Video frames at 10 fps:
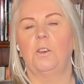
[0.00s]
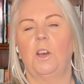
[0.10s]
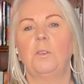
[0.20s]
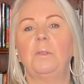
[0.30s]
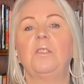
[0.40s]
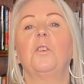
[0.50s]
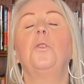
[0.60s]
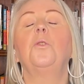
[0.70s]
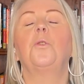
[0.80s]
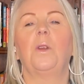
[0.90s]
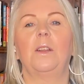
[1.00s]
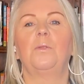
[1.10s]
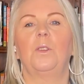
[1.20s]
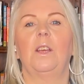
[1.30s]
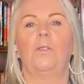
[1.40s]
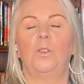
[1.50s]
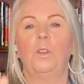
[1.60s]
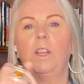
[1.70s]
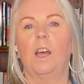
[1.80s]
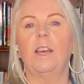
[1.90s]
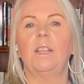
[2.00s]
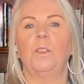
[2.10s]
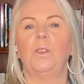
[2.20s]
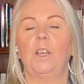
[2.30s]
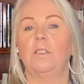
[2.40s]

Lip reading: I'd be so grateful if you'd like the video,